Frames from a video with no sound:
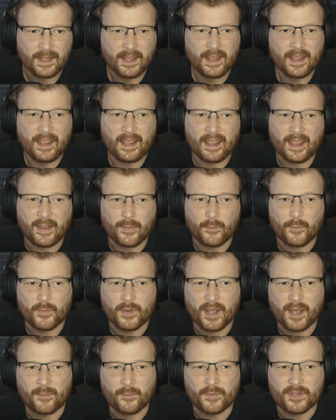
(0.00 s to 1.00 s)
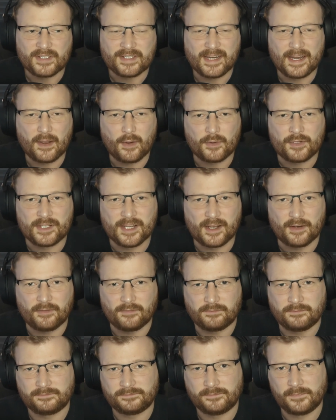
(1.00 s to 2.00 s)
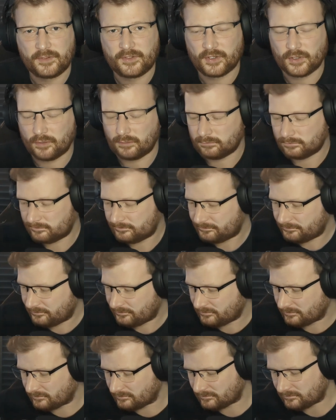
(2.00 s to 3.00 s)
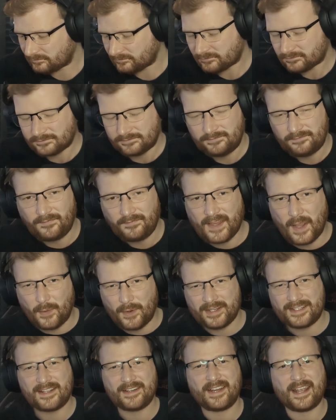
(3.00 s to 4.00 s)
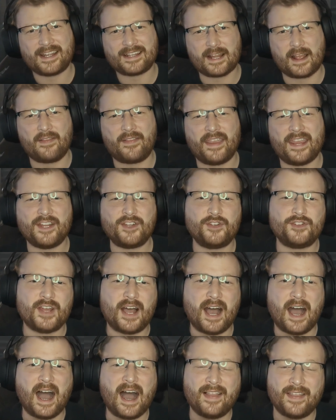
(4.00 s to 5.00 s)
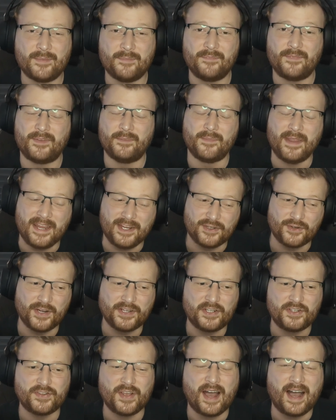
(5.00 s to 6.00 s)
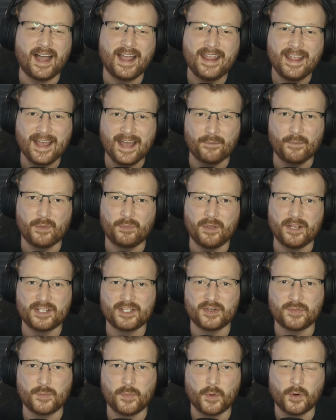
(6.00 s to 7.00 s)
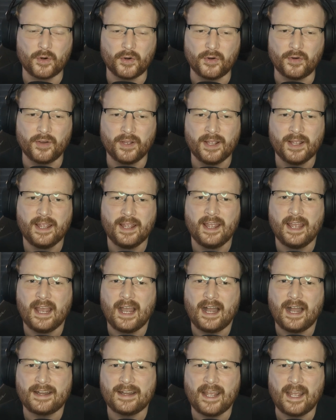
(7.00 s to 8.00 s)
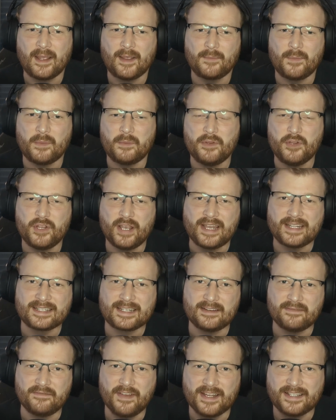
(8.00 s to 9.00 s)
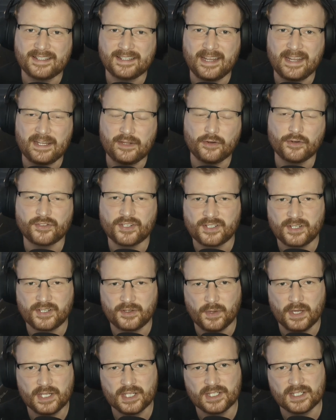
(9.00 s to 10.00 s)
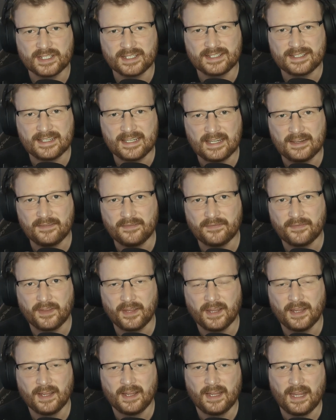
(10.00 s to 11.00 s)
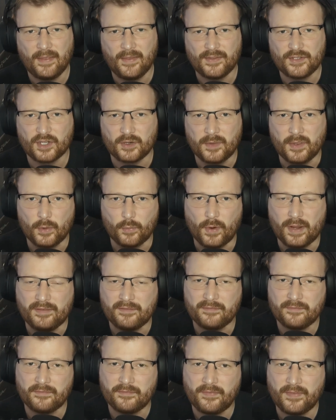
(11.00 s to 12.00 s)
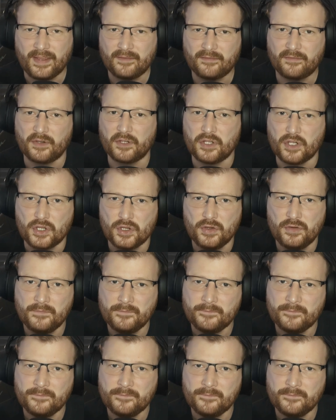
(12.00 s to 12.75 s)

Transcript: And we stayed at a hotel. So I want to tell you guys the issues, the major issues that I have with PlayStation Portal, and maybe you guys can investigate your situations and see if this is going to be the right thing for you,